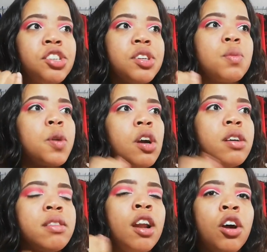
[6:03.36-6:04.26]
is
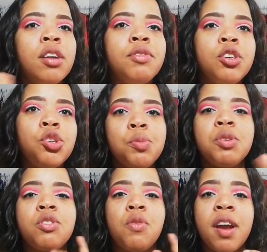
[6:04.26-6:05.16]
because a lot of
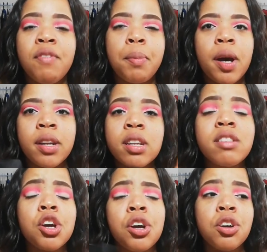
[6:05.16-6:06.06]
YouTubers rave about it. It's a
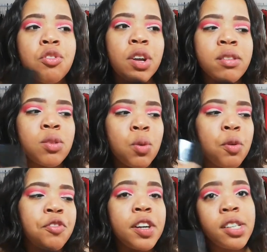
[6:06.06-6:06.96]
good drugstore
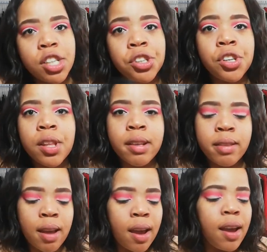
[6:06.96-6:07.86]
foundation, they
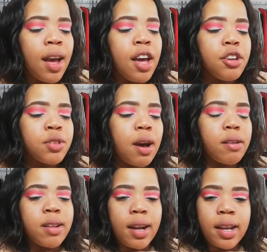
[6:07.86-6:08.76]
say. So I
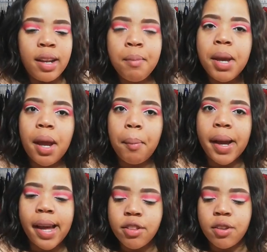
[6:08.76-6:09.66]
was like, let me get my
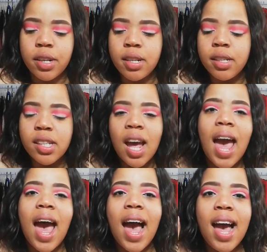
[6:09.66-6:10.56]
hands on it.
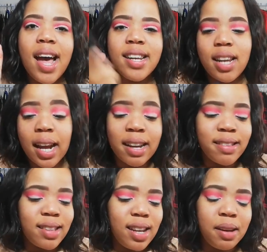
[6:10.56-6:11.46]
And like I
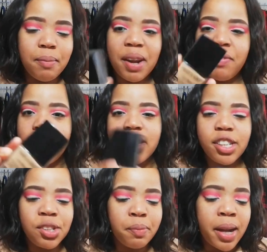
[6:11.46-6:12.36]
said, my foundation,